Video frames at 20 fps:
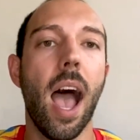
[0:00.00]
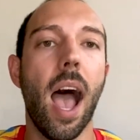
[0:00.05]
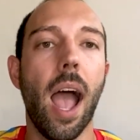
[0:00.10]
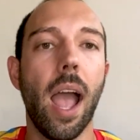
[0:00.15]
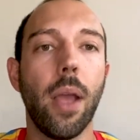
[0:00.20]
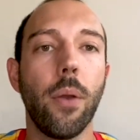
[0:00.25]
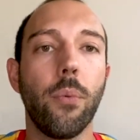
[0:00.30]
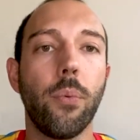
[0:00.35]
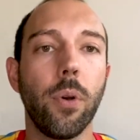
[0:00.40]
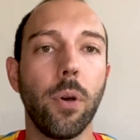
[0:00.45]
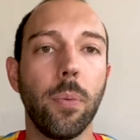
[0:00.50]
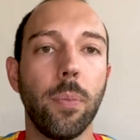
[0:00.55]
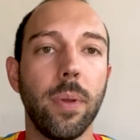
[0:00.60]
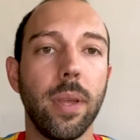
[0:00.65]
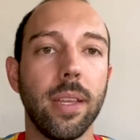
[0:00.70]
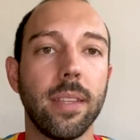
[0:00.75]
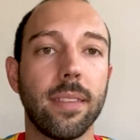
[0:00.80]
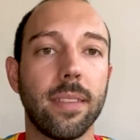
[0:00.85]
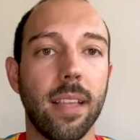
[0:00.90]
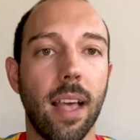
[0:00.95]
I will
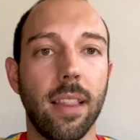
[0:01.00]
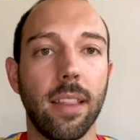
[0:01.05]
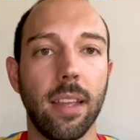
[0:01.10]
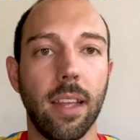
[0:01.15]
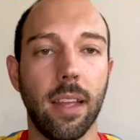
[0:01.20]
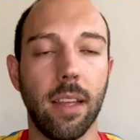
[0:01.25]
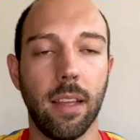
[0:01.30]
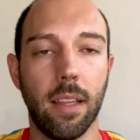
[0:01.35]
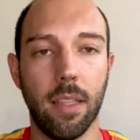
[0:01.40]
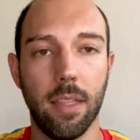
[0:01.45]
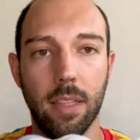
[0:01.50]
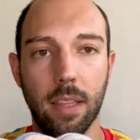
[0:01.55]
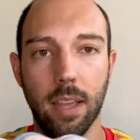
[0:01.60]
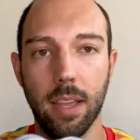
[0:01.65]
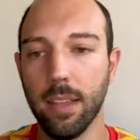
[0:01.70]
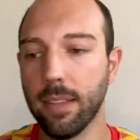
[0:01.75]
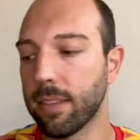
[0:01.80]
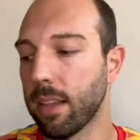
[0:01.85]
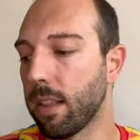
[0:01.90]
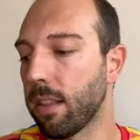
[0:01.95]
be selling
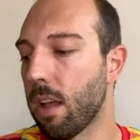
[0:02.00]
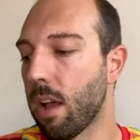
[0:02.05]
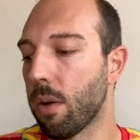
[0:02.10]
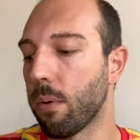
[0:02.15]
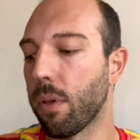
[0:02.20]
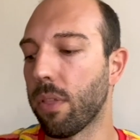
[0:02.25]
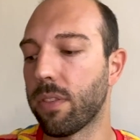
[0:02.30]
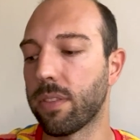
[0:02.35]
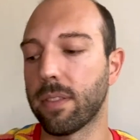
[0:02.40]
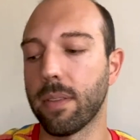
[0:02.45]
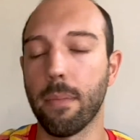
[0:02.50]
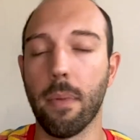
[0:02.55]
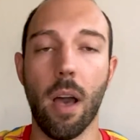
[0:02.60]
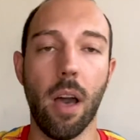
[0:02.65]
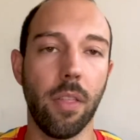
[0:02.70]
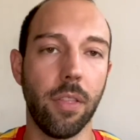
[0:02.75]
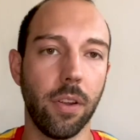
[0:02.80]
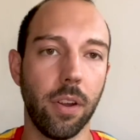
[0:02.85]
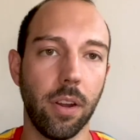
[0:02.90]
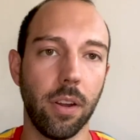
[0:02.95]
these along with some
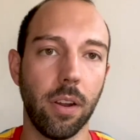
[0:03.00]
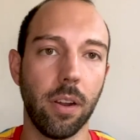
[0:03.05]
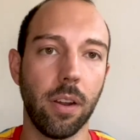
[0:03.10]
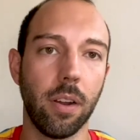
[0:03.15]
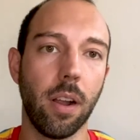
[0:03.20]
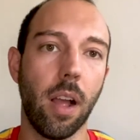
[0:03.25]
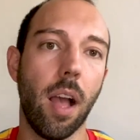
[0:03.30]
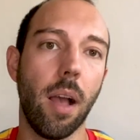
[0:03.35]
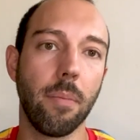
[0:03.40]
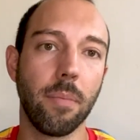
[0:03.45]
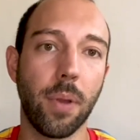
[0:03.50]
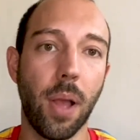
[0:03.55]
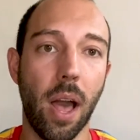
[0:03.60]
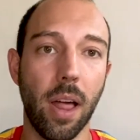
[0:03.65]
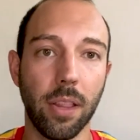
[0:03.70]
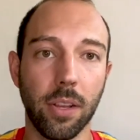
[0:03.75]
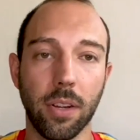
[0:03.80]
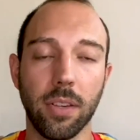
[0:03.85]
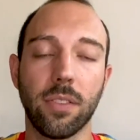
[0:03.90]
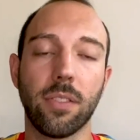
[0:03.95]
other um,
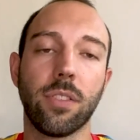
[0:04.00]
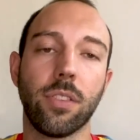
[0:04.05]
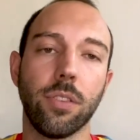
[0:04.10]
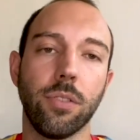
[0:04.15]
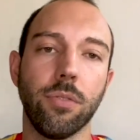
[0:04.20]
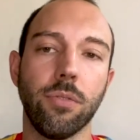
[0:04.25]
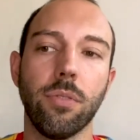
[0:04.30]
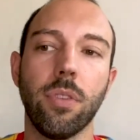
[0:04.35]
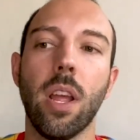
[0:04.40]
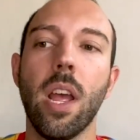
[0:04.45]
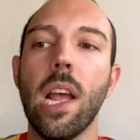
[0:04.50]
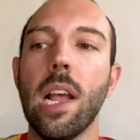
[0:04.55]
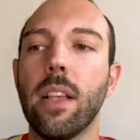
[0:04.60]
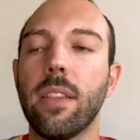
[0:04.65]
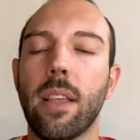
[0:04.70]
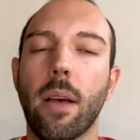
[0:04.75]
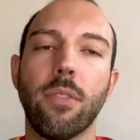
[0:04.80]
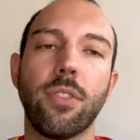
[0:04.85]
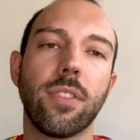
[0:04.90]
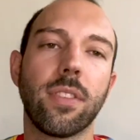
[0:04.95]
colors soon.
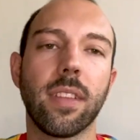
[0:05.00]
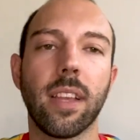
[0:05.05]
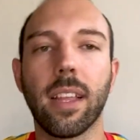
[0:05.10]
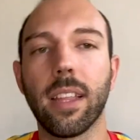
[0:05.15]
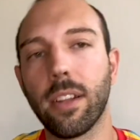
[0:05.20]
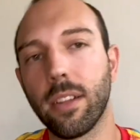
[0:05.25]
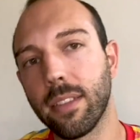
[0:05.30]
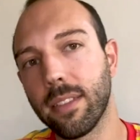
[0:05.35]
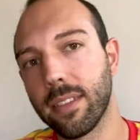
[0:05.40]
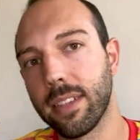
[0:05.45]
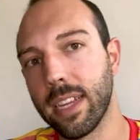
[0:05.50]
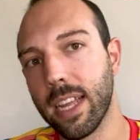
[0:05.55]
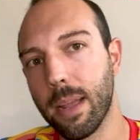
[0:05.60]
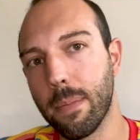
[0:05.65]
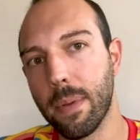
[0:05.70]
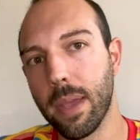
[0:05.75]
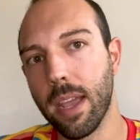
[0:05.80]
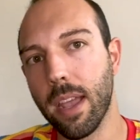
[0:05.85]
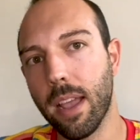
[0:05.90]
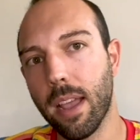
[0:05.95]
That was just like a little sneak
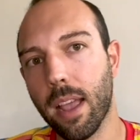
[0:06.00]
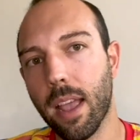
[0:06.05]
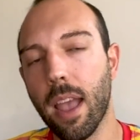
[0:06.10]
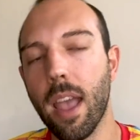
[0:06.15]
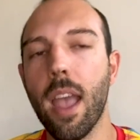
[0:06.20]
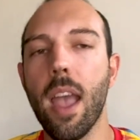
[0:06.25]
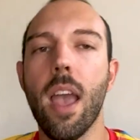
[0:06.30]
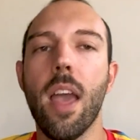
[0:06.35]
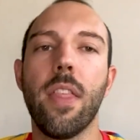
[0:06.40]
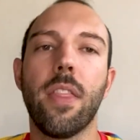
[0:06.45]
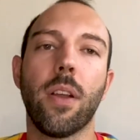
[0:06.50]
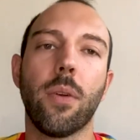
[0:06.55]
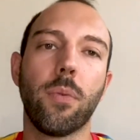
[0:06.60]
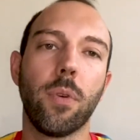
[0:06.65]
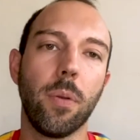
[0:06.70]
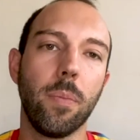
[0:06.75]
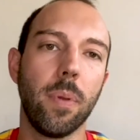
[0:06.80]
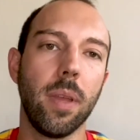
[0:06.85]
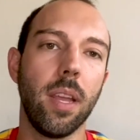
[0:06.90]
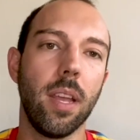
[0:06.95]
peek. There
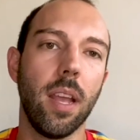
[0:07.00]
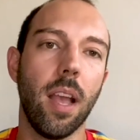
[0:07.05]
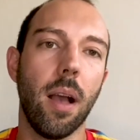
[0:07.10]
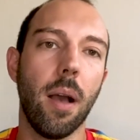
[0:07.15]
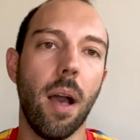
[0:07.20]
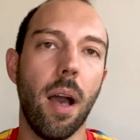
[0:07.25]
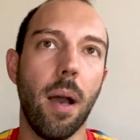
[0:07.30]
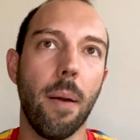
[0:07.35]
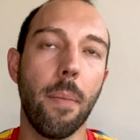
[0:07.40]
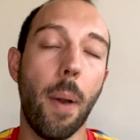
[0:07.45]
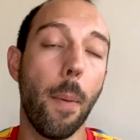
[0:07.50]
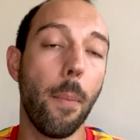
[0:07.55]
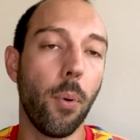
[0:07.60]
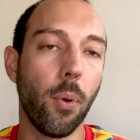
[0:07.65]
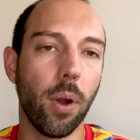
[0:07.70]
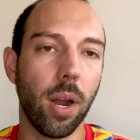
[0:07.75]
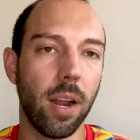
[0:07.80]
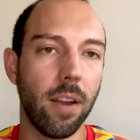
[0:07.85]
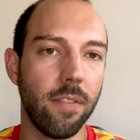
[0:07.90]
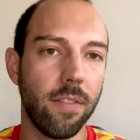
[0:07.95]
will be um,
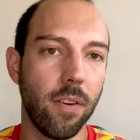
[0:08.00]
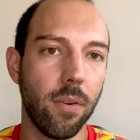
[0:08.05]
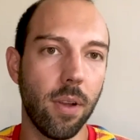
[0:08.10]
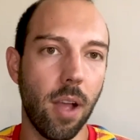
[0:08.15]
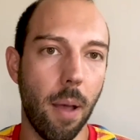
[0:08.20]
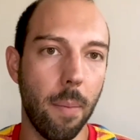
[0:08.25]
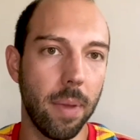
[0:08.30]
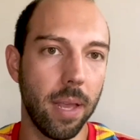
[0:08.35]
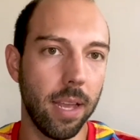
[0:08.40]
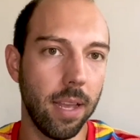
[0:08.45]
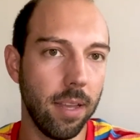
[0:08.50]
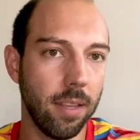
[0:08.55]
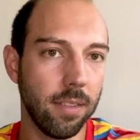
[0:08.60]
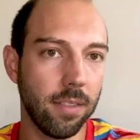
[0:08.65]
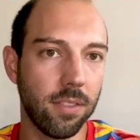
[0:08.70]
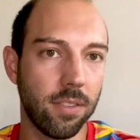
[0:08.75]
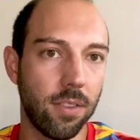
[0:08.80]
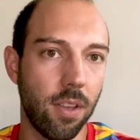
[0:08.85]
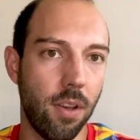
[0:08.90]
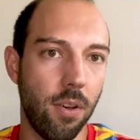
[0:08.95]
more info coming,
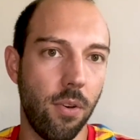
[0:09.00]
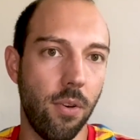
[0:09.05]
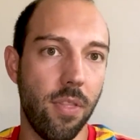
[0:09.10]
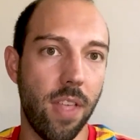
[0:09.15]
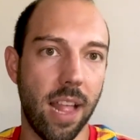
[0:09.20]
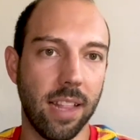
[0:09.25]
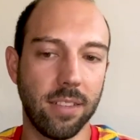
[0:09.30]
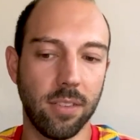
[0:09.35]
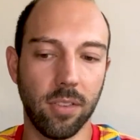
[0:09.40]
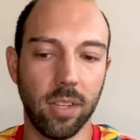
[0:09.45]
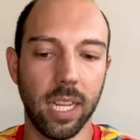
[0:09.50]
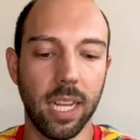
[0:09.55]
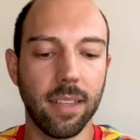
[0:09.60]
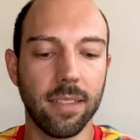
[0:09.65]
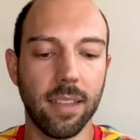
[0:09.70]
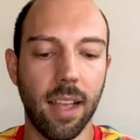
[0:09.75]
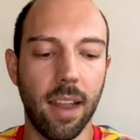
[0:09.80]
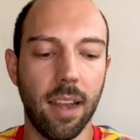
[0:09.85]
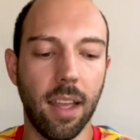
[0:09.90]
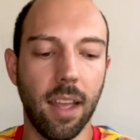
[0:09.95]
so that's really
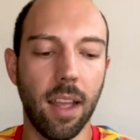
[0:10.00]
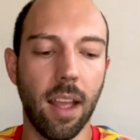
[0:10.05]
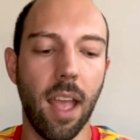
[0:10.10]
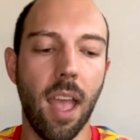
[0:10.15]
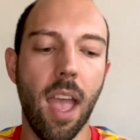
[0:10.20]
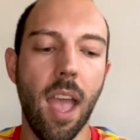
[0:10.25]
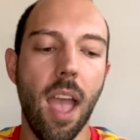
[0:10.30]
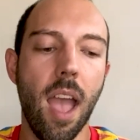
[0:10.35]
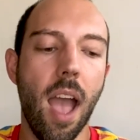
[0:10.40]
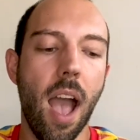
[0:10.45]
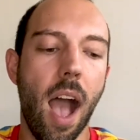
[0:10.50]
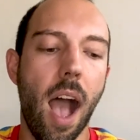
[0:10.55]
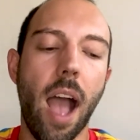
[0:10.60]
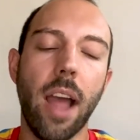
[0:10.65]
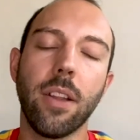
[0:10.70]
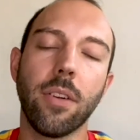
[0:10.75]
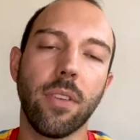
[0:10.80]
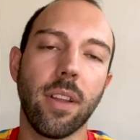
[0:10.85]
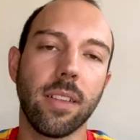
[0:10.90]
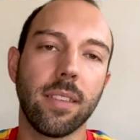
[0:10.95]
exciting. I
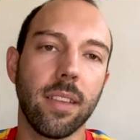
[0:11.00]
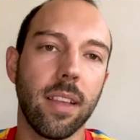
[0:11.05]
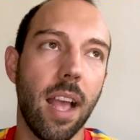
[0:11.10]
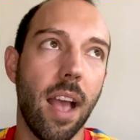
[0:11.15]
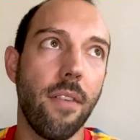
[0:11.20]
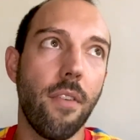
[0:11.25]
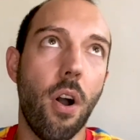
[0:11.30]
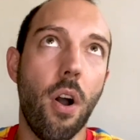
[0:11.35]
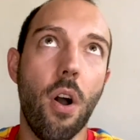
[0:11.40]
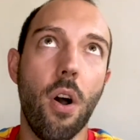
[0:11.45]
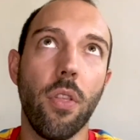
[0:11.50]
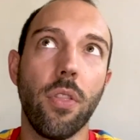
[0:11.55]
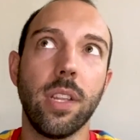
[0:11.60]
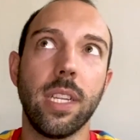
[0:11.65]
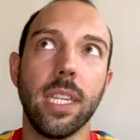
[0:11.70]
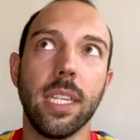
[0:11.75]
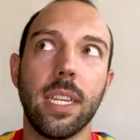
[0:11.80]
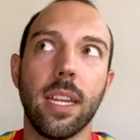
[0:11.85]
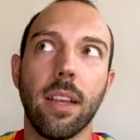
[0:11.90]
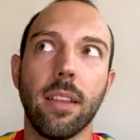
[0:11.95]
don't necessarily have all the
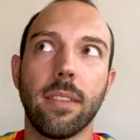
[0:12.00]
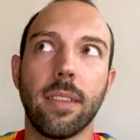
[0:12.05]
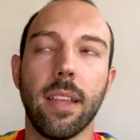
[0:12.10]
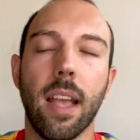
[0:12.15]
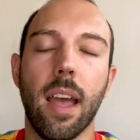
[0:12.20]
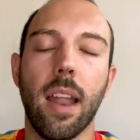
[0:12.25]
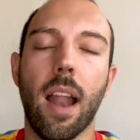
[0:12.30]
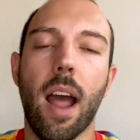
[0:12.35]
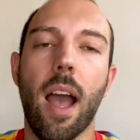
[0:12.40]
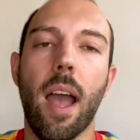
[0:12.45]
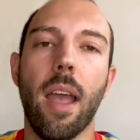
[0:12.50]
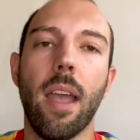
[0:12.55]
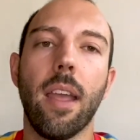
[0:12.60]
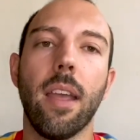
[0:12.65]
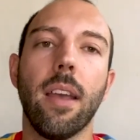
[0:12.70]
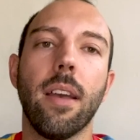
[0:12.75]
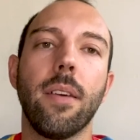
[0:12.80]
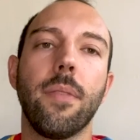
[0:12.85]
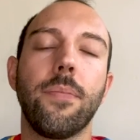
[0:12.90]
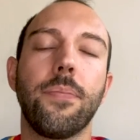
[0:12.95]
details yet.
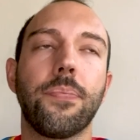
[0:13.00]
I